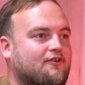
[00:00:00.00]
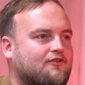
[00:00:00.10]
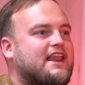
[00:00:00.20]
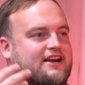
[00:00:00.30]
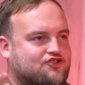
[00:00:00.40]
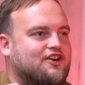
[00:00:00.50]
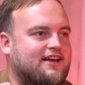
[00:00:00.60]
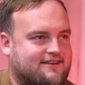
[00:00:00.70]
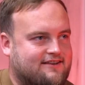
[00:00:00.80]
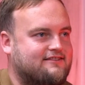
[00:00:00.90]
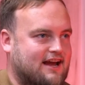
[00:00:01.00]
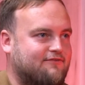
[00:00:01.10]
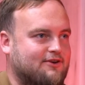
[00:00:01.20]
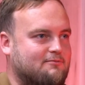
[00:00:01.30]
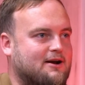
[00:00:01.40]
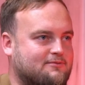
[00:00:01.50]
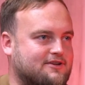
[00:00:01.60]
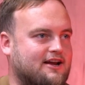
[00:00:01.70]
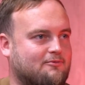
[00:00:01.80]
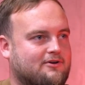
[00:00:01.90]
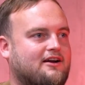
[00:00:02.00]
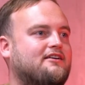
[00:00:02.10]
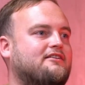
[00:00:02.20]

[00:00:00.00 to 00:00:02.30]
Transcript: next year, Daphne will be able to help with that.